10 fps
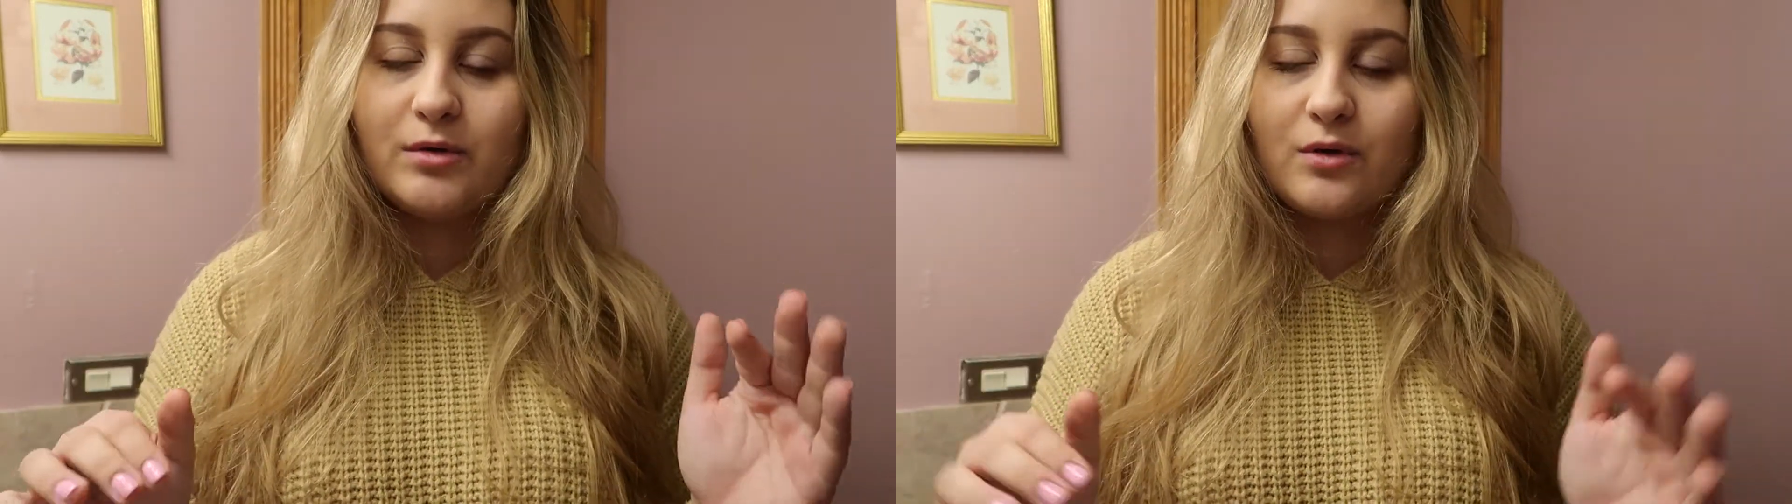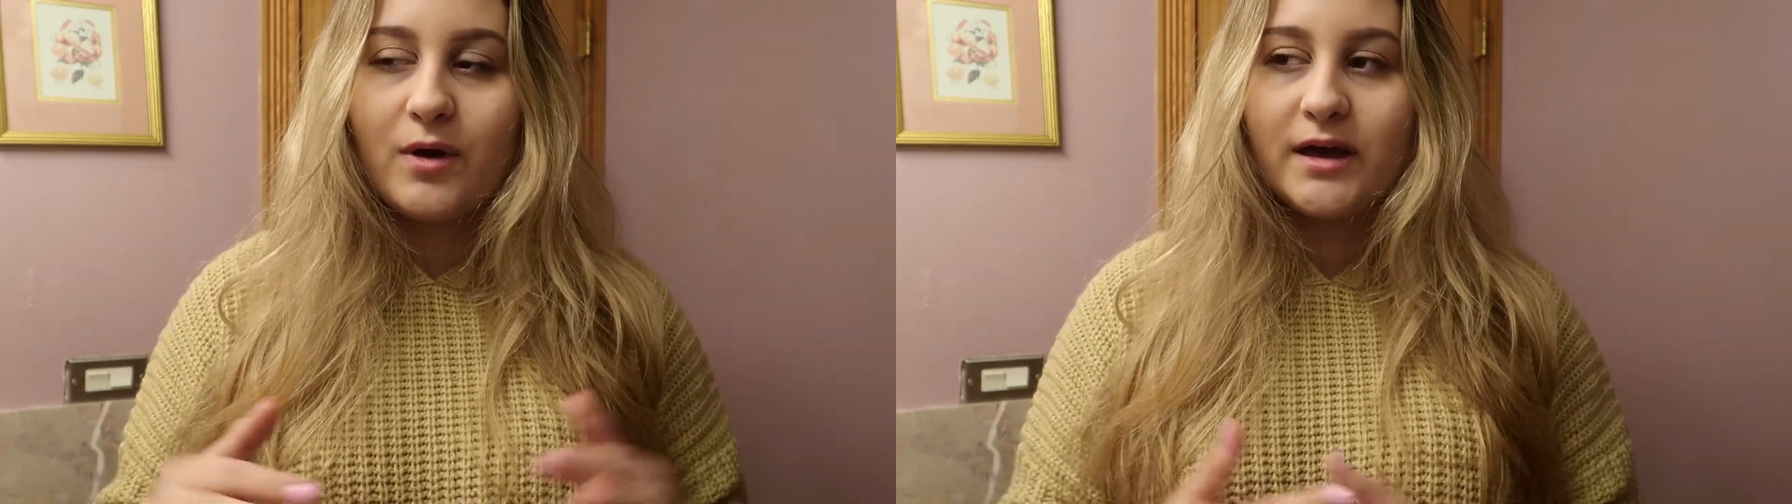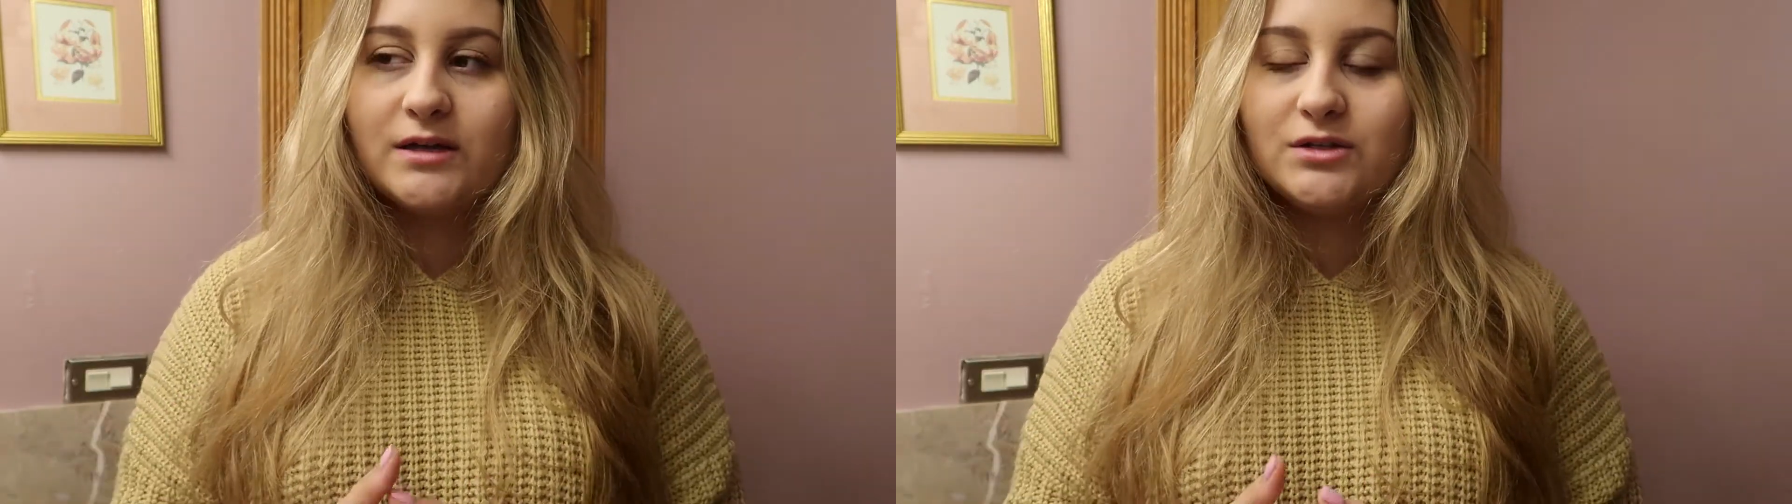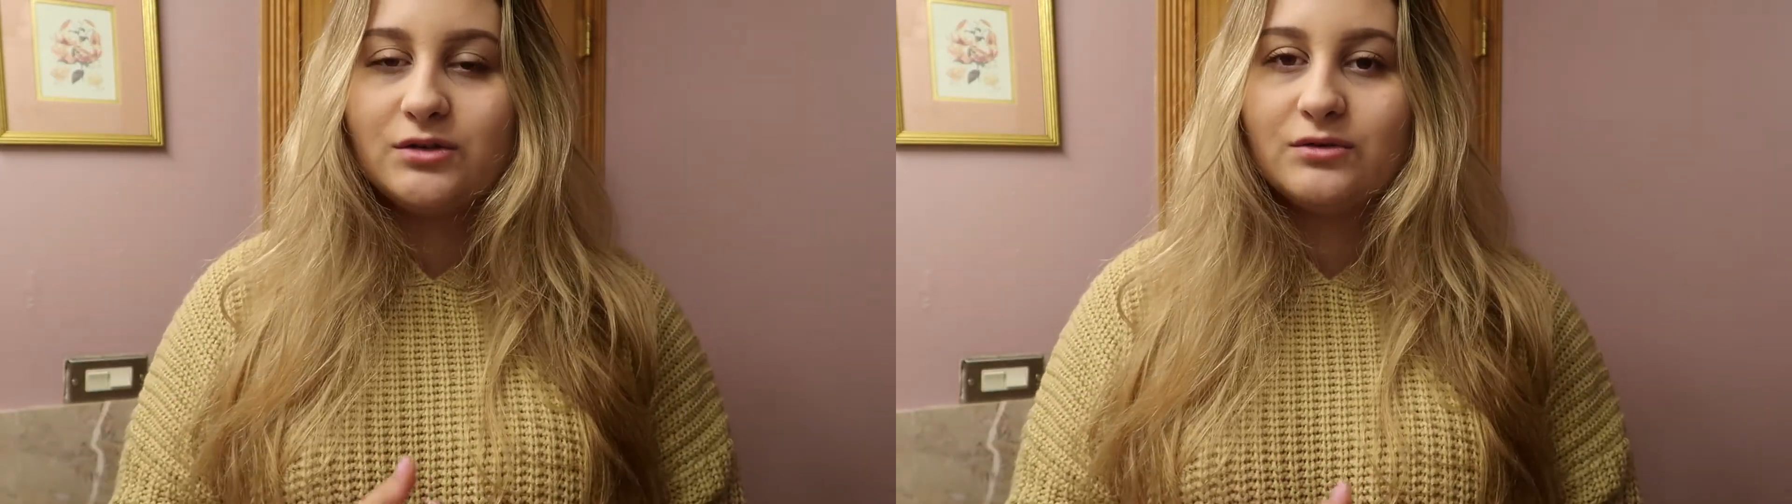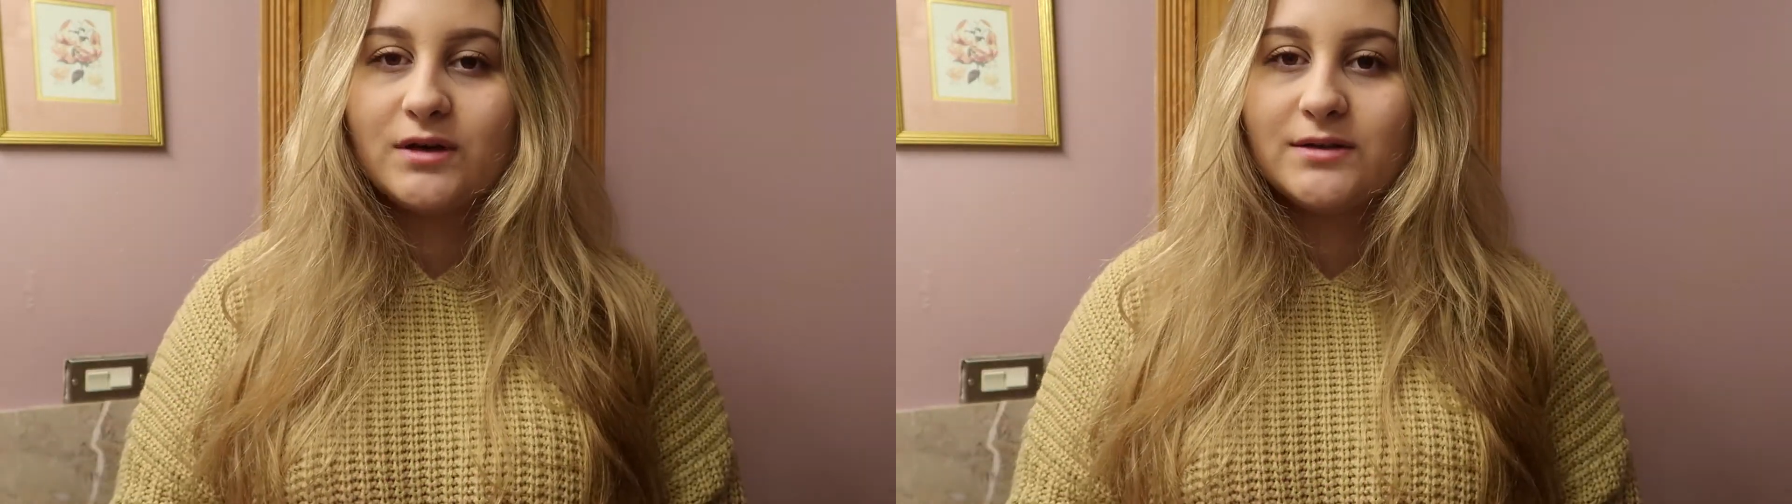it quiet
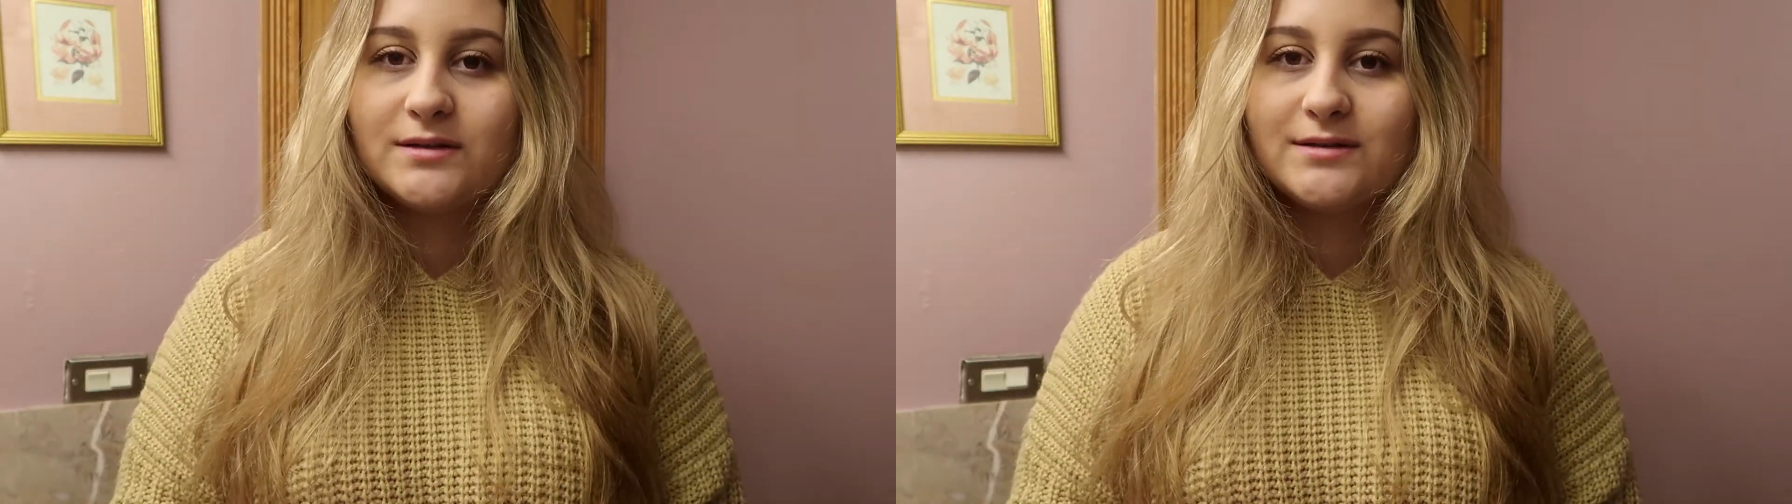too because